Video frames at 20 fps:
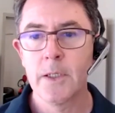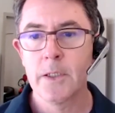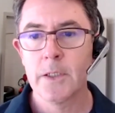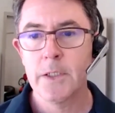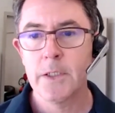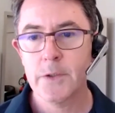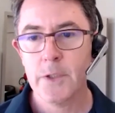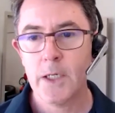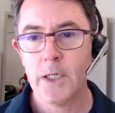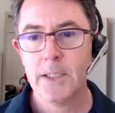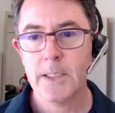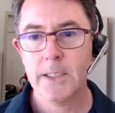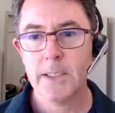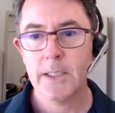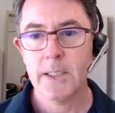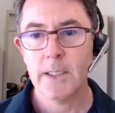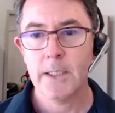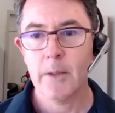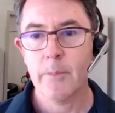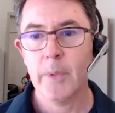is
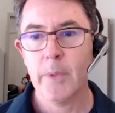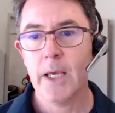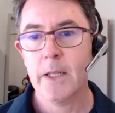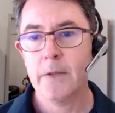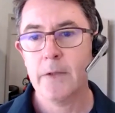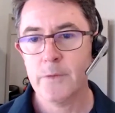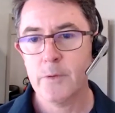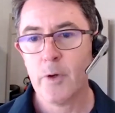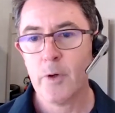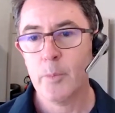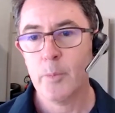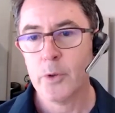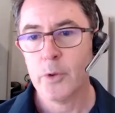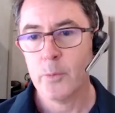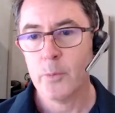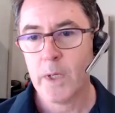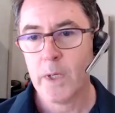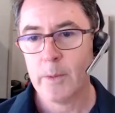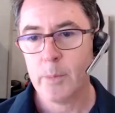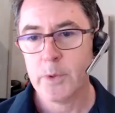only about
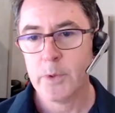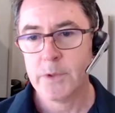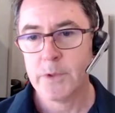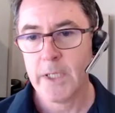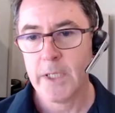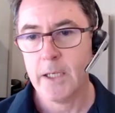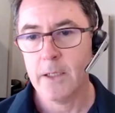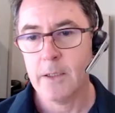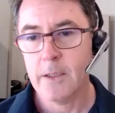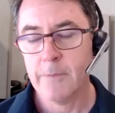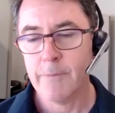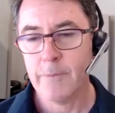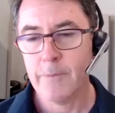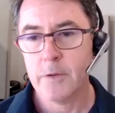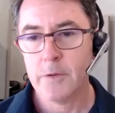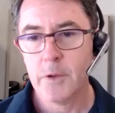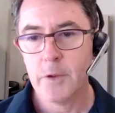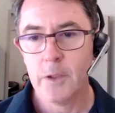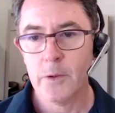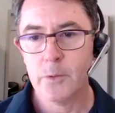0.1% of the
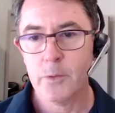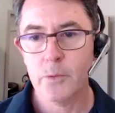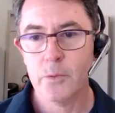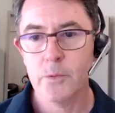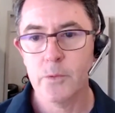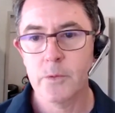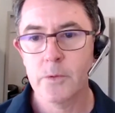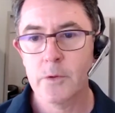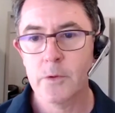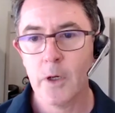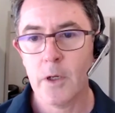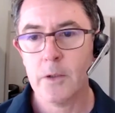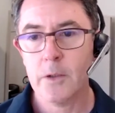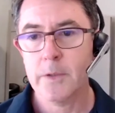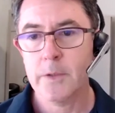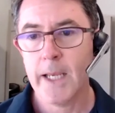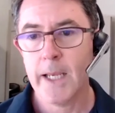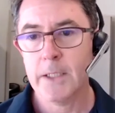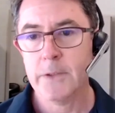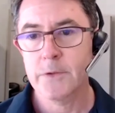total
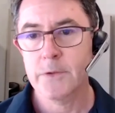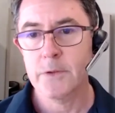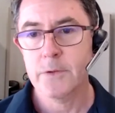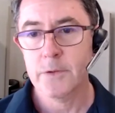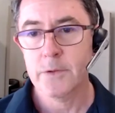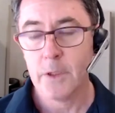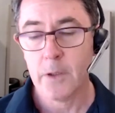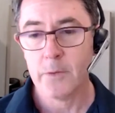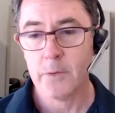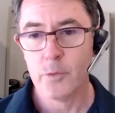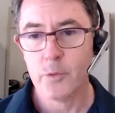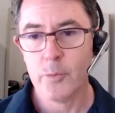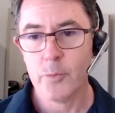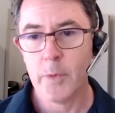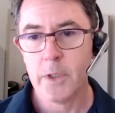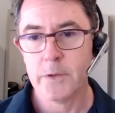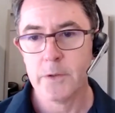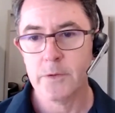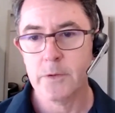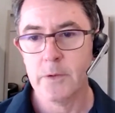gold ounces. So it's
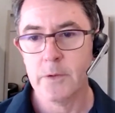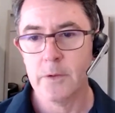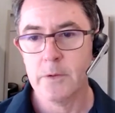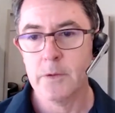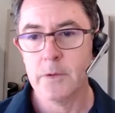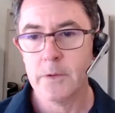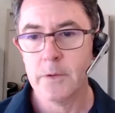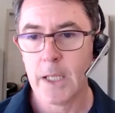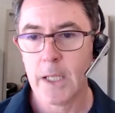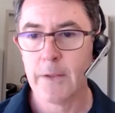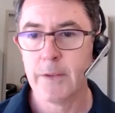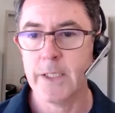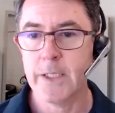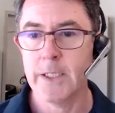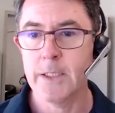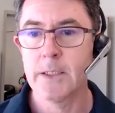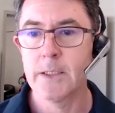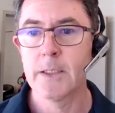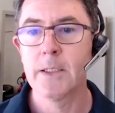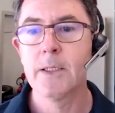almost
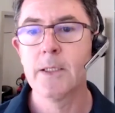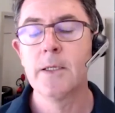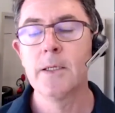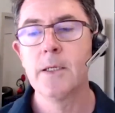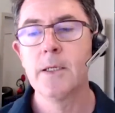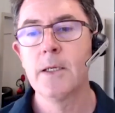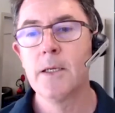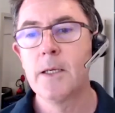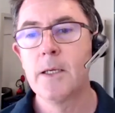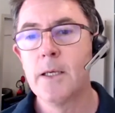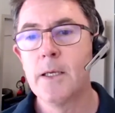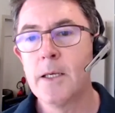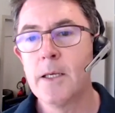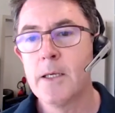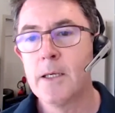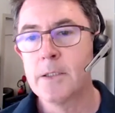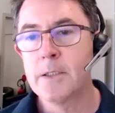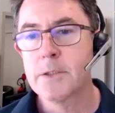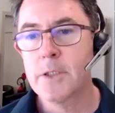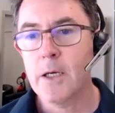nothing.
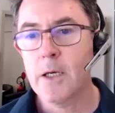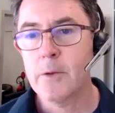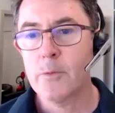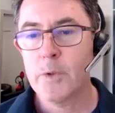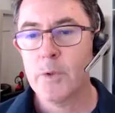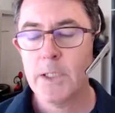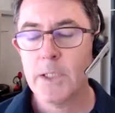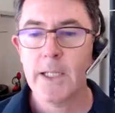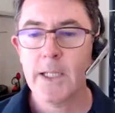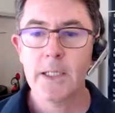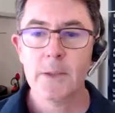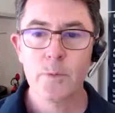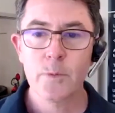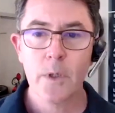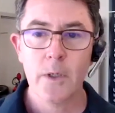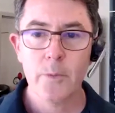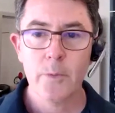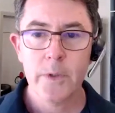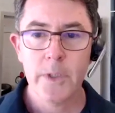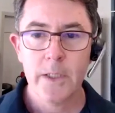So really, that's
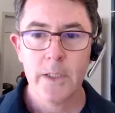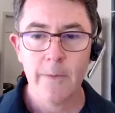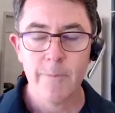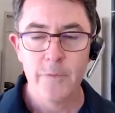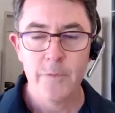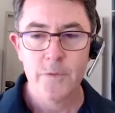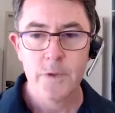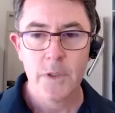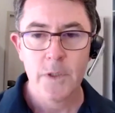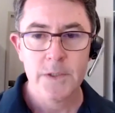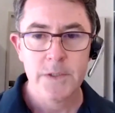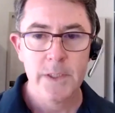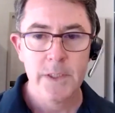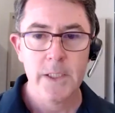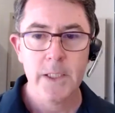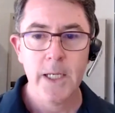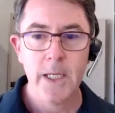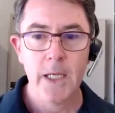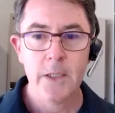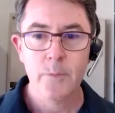why we emphasised in the
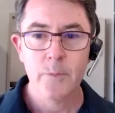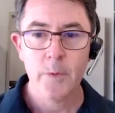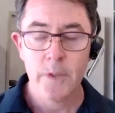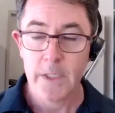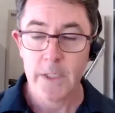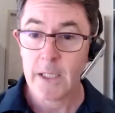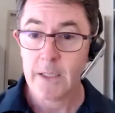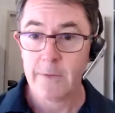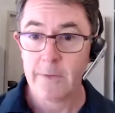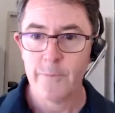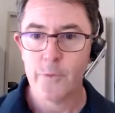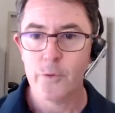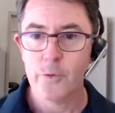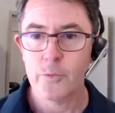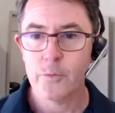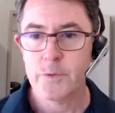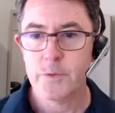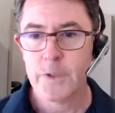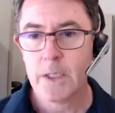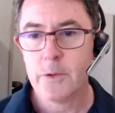announcement the other 4
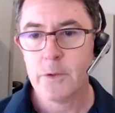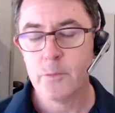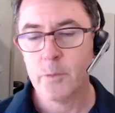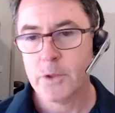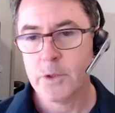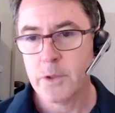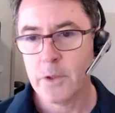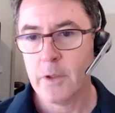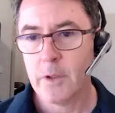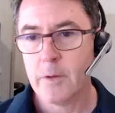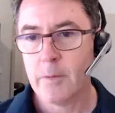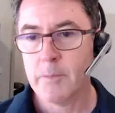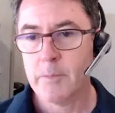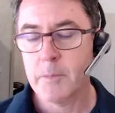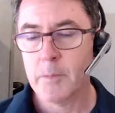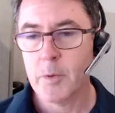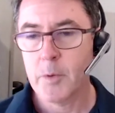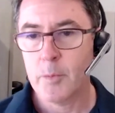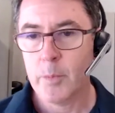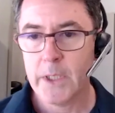results, which are the
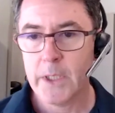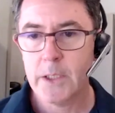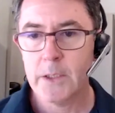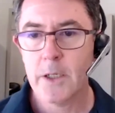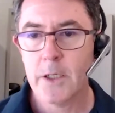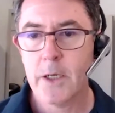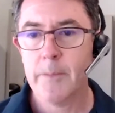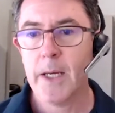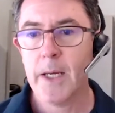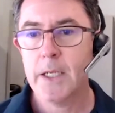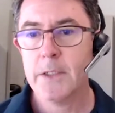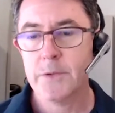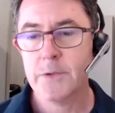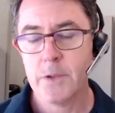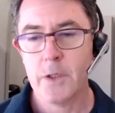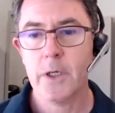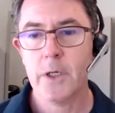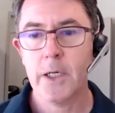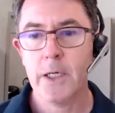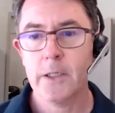bigger domains, the
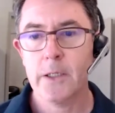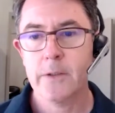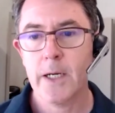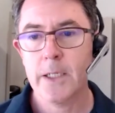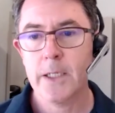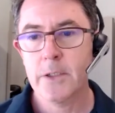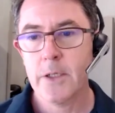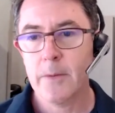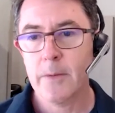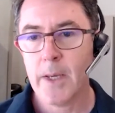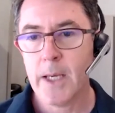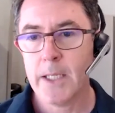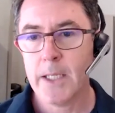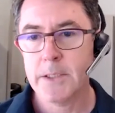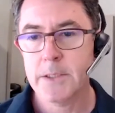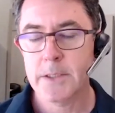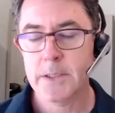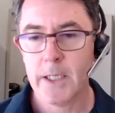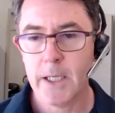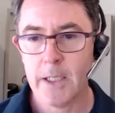higher grade
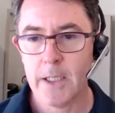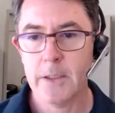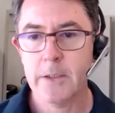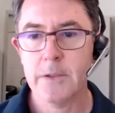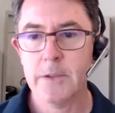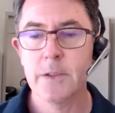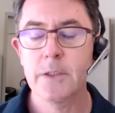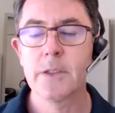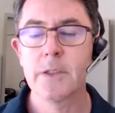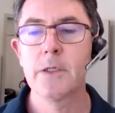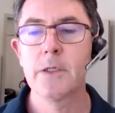domains, and